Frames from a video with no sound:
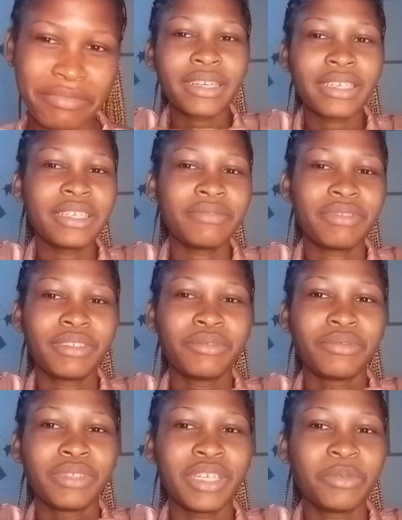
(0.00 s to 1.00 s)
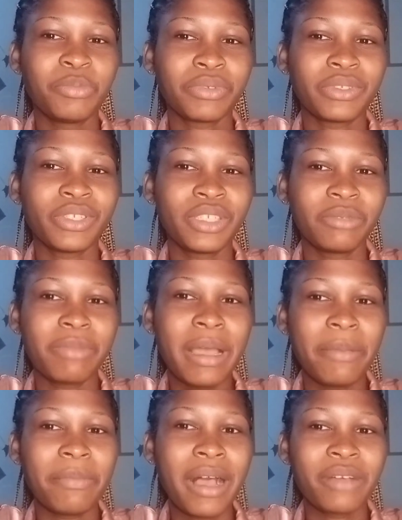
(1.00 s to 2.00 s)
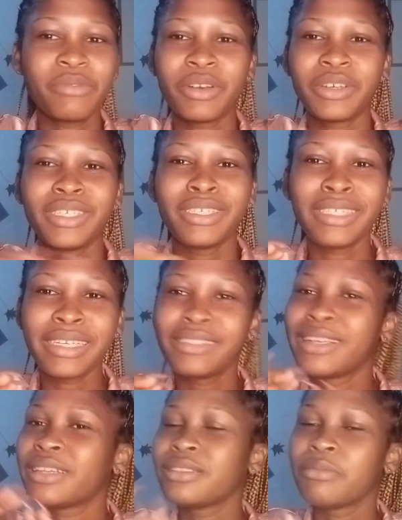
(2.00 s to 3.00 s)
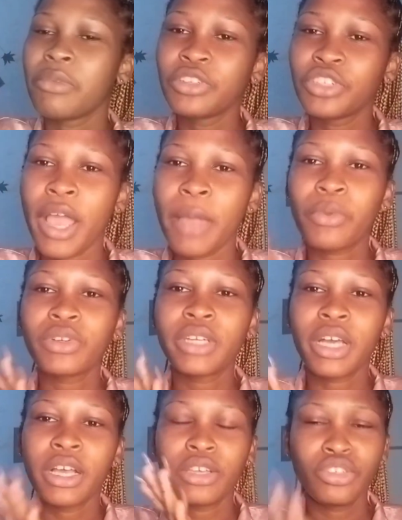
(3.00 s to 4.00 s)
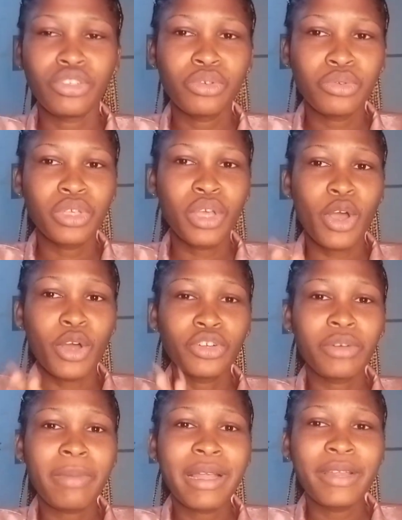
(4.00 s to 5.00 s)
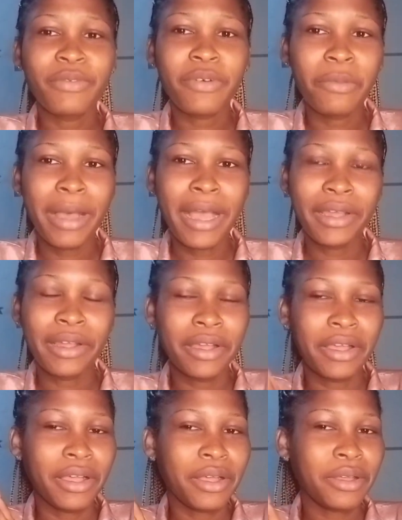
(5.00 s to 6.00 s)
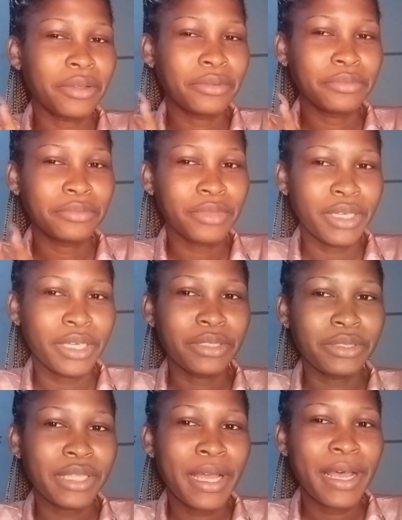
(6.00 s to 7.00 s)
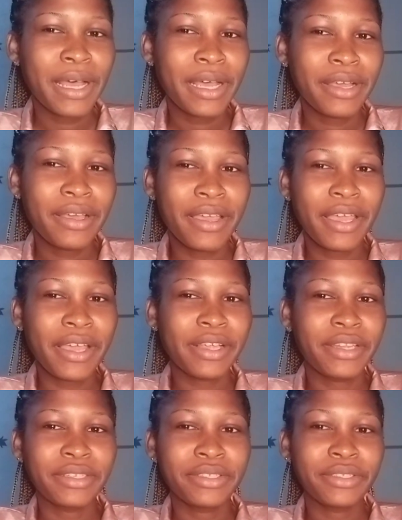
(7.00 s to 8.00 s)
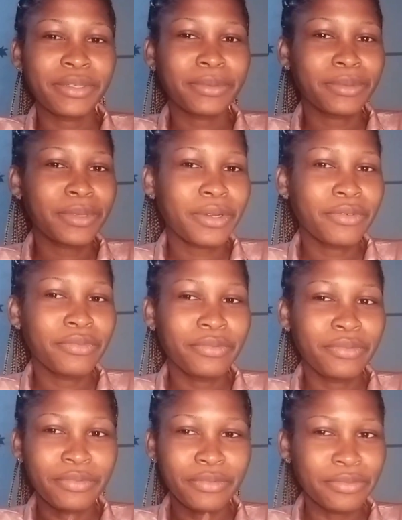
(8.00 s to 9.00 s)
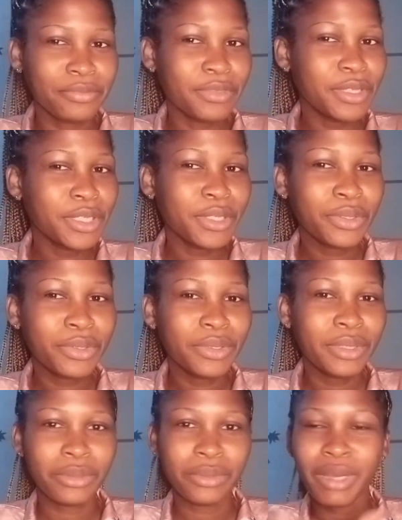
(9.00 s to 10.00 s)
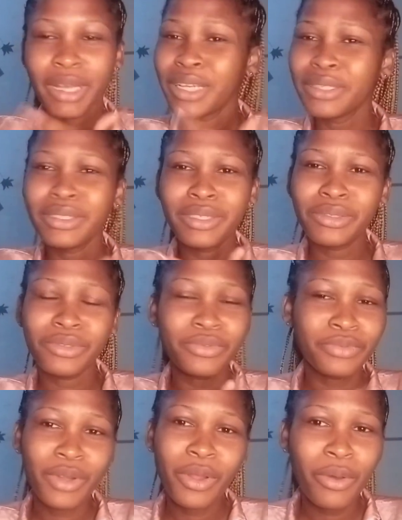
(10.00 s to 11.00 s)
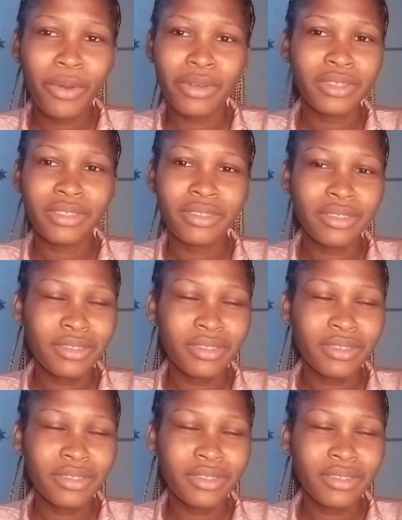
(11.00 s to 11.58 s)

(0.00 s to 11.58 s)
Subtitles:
I can't even really position my bag well. It's just a small tripod that I use normally for my Insta and TikTok videos. I can't use it to vlog.